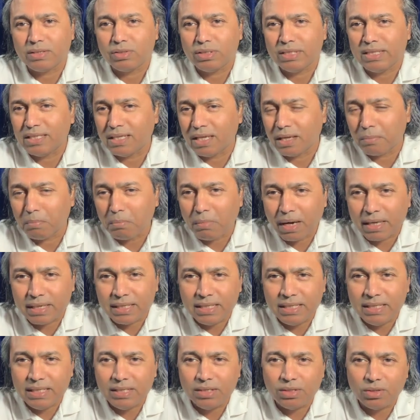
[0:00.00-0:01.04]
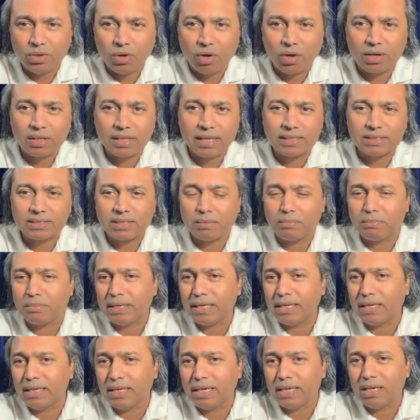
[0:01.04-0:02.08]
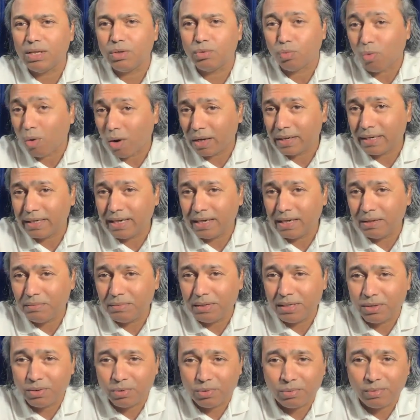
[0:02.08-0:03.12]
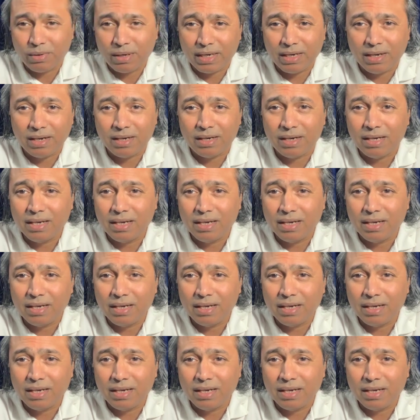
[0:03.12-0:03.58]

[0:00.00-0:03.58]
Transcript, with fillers: neither money nor that somebody really wanted me to quit